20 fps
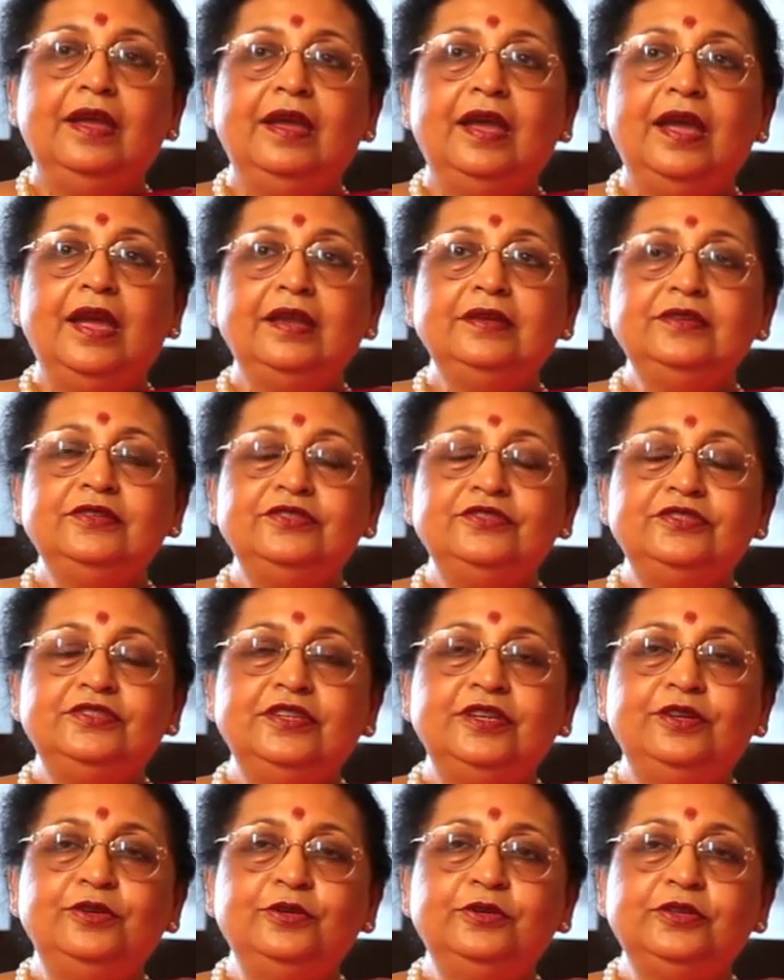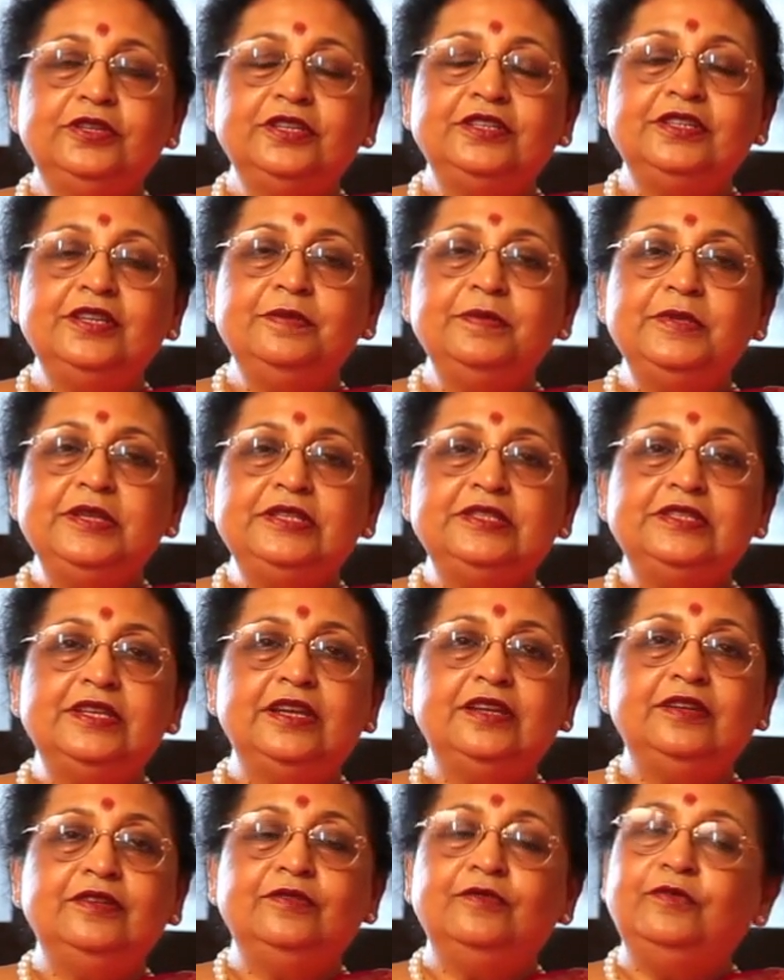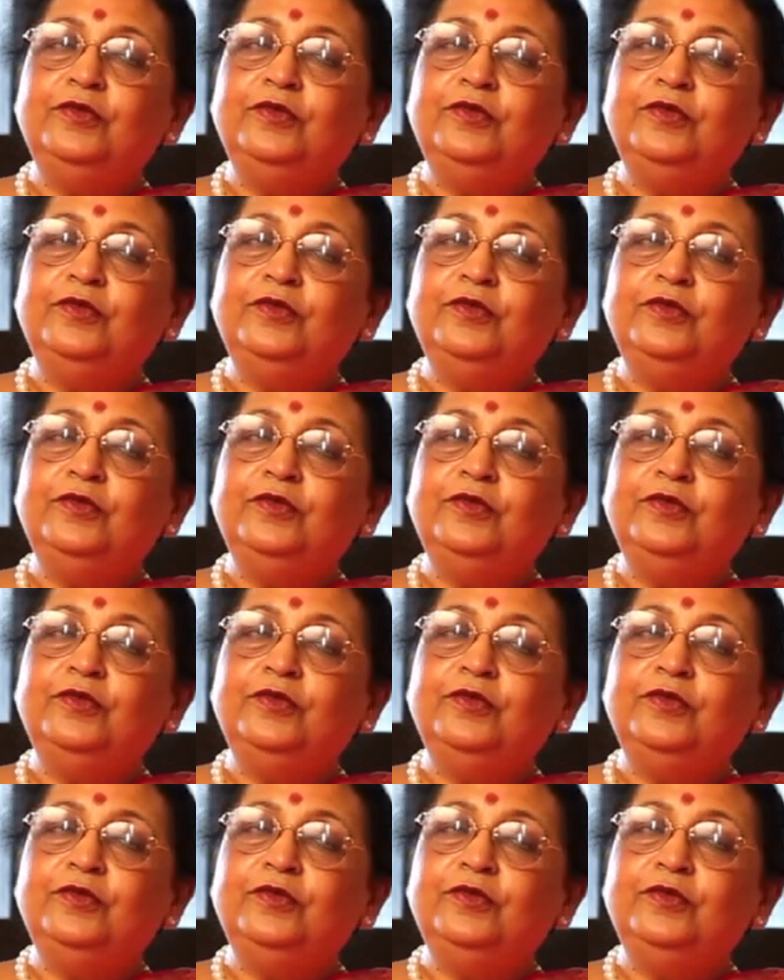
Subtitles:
And she looked at him and said,